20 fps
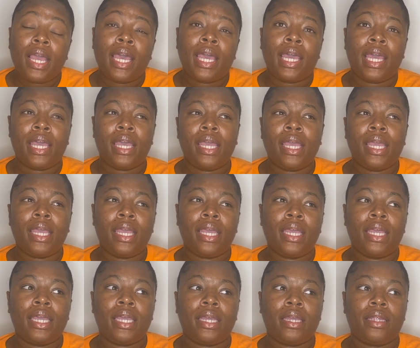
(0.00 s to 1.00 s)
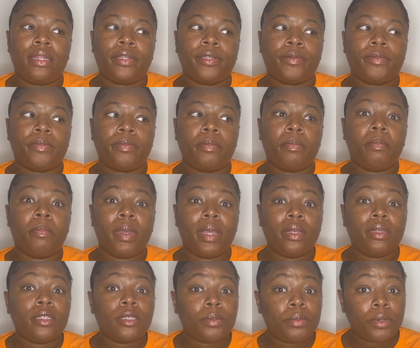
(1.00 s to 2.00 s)
It
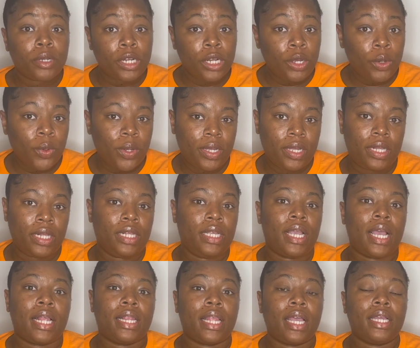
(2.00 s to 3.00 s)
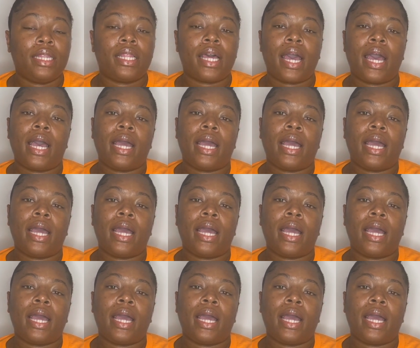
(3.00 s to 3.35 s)
melts pretty quickly. I like that.